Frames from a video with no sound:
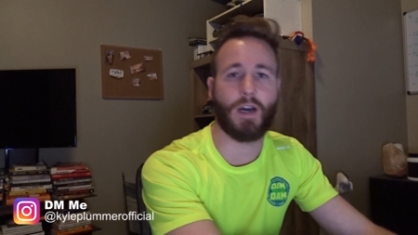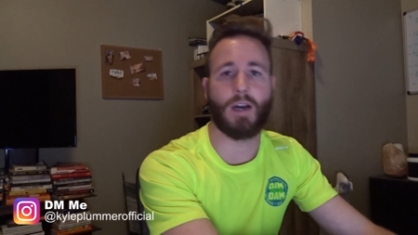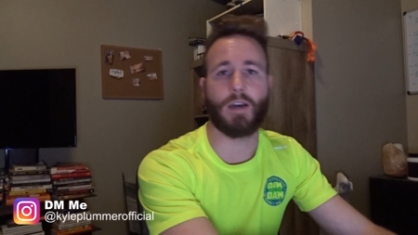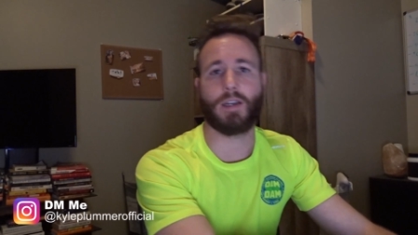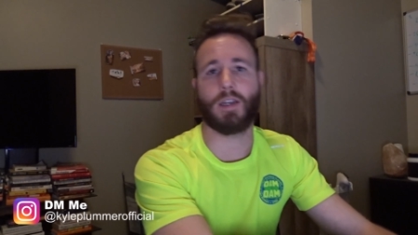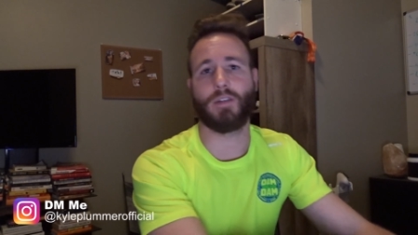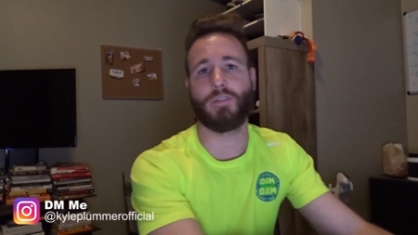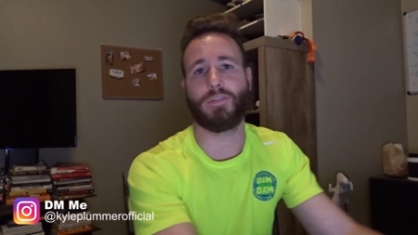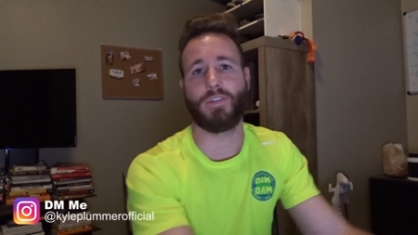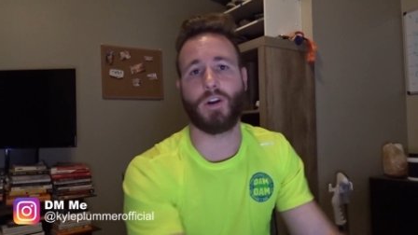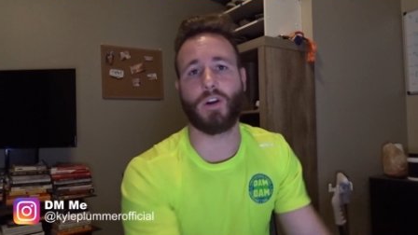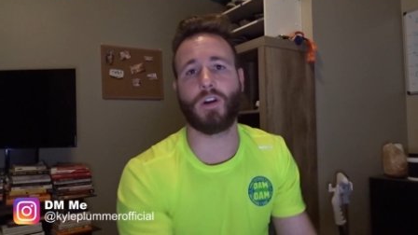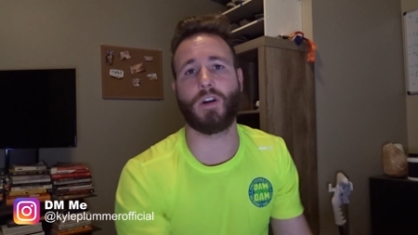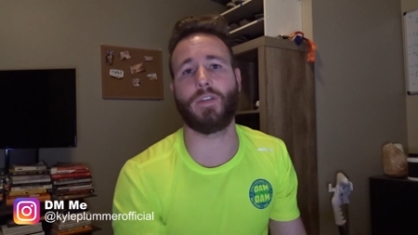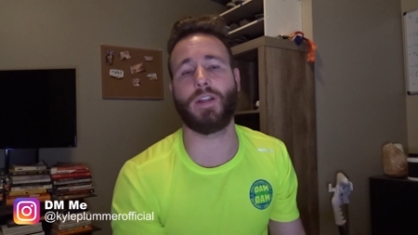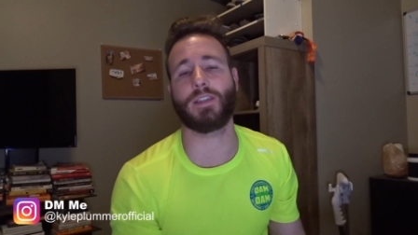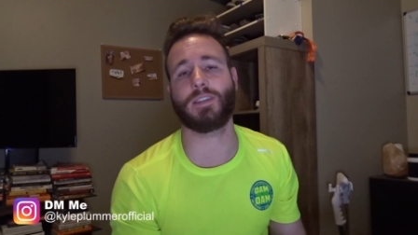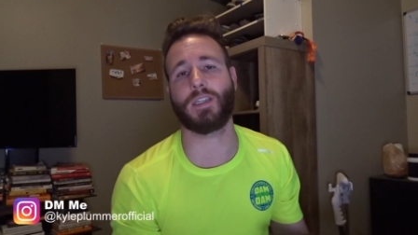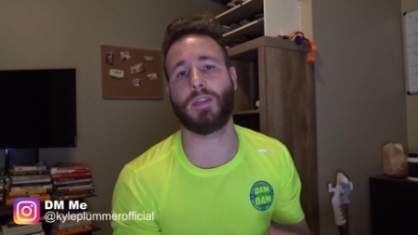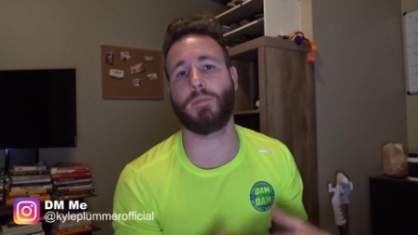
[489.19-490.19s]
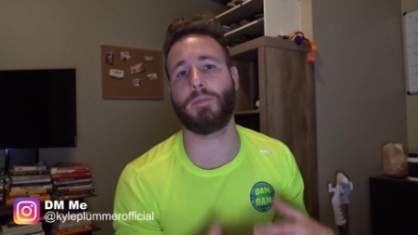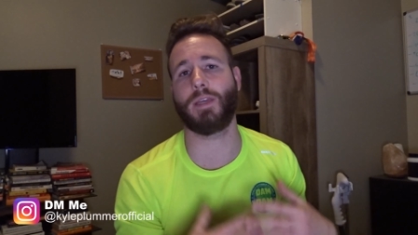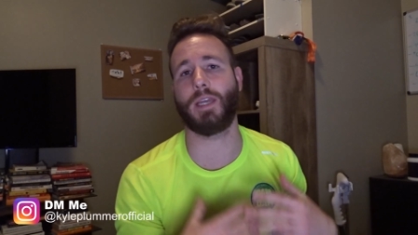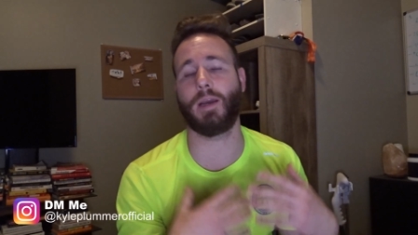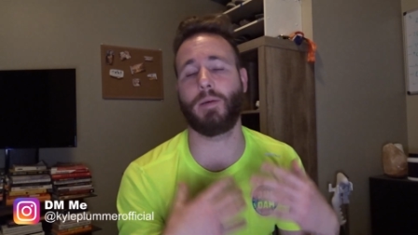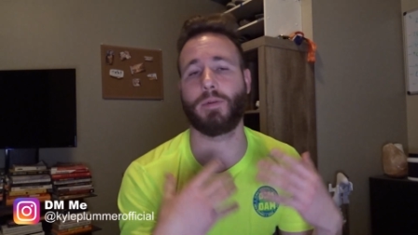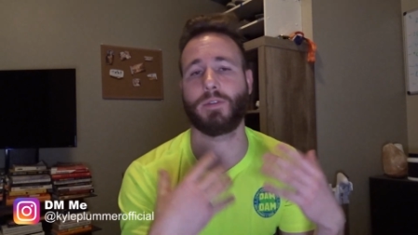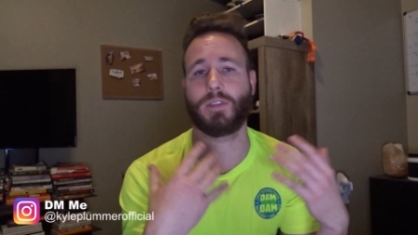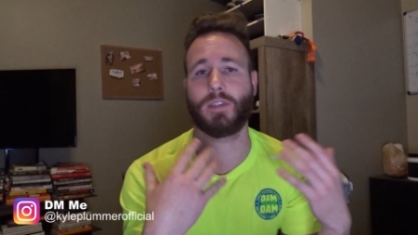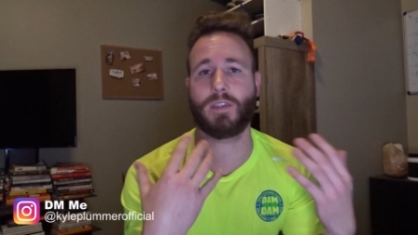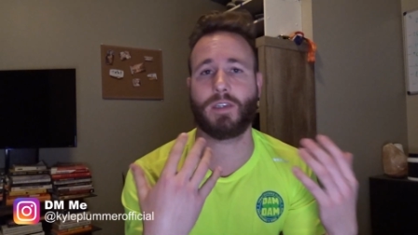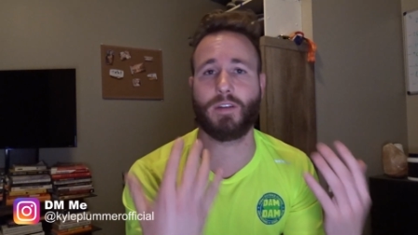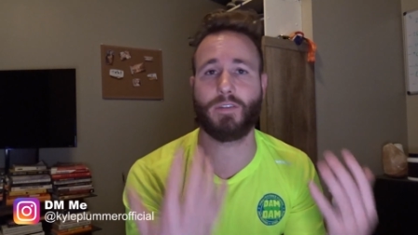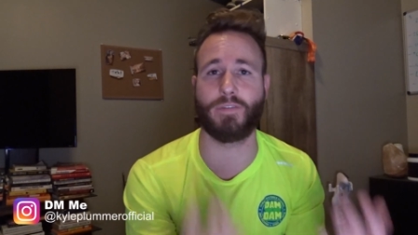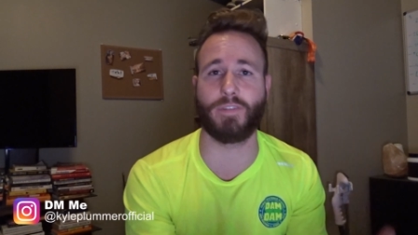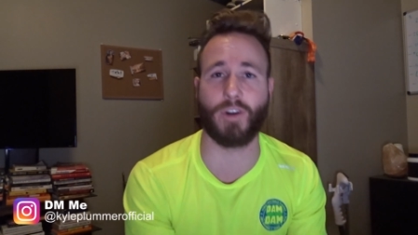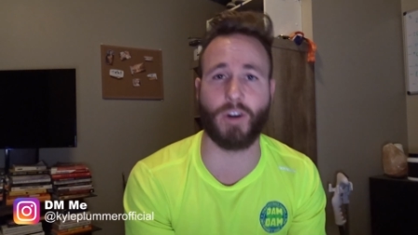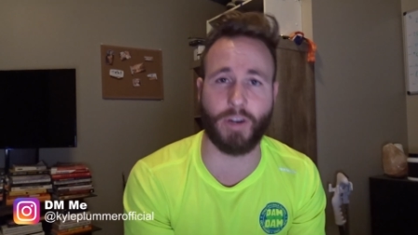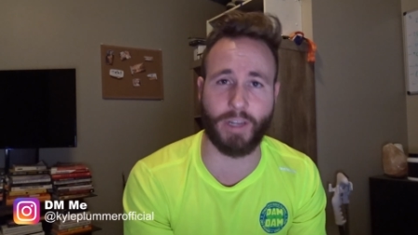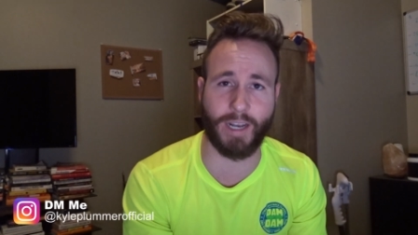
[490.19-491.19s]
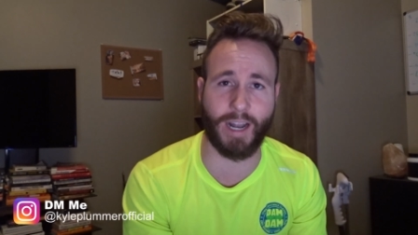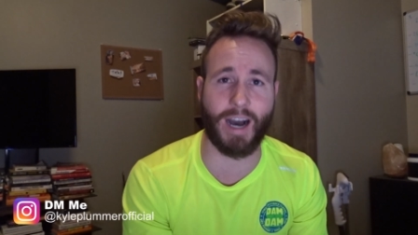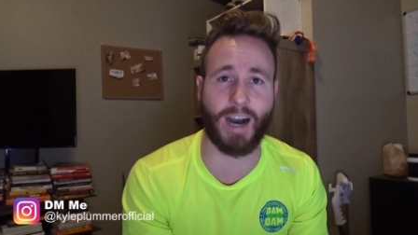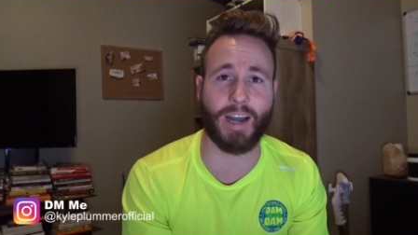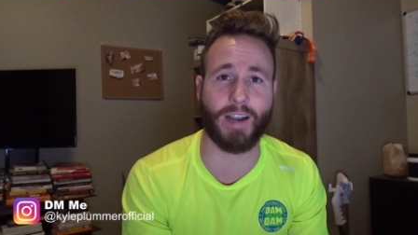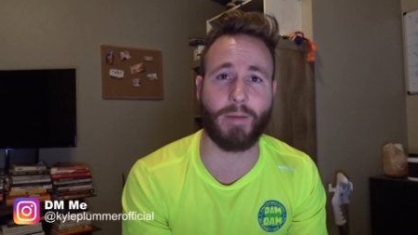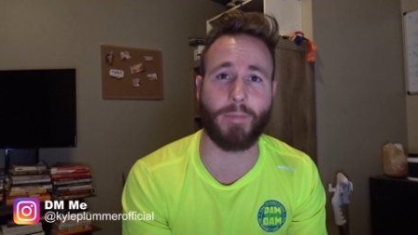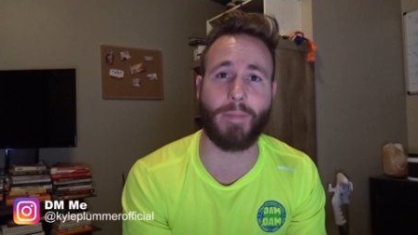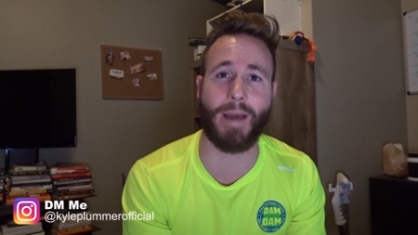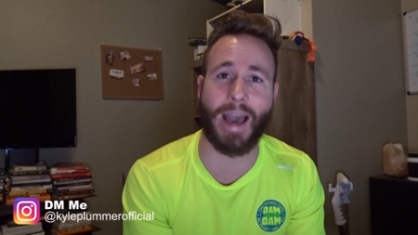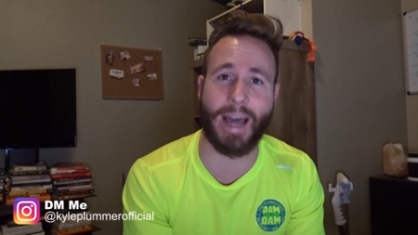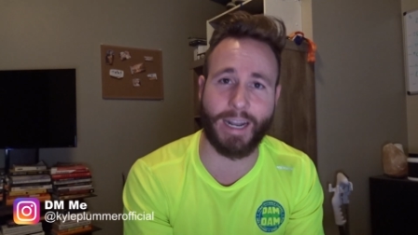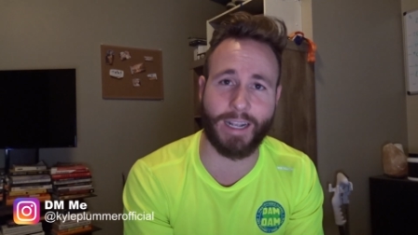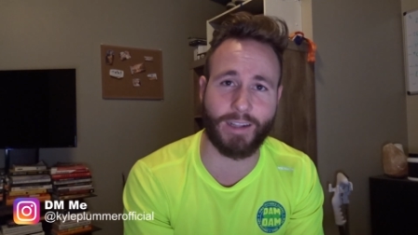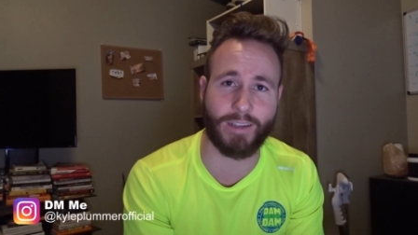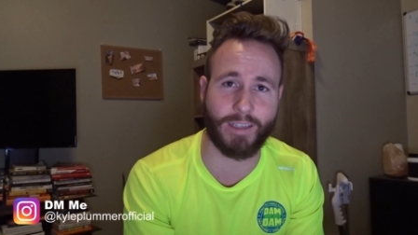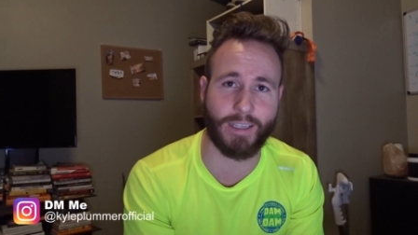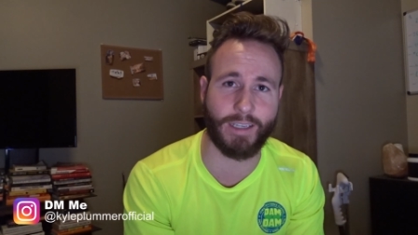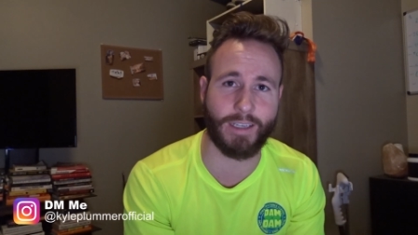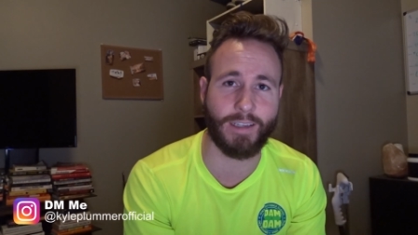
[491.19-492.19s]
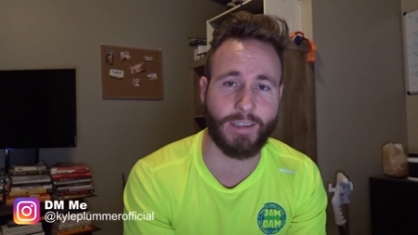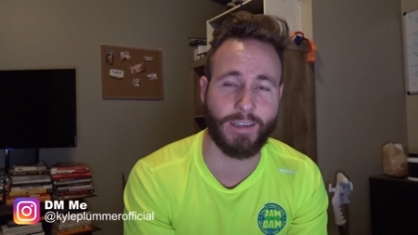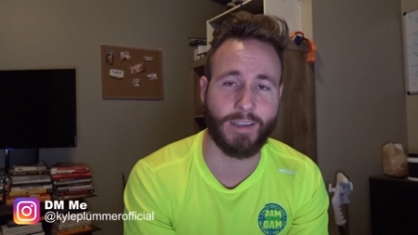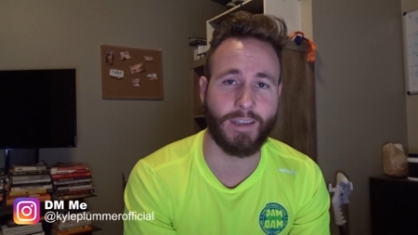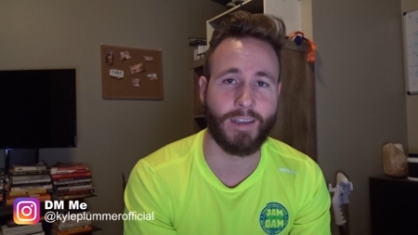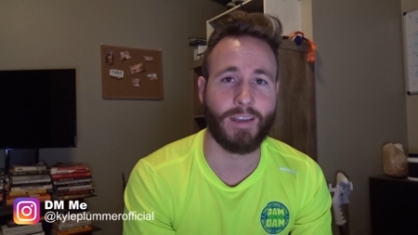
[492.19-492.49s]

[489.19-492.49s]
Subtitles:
converter that's gonna be able to convert it automatically.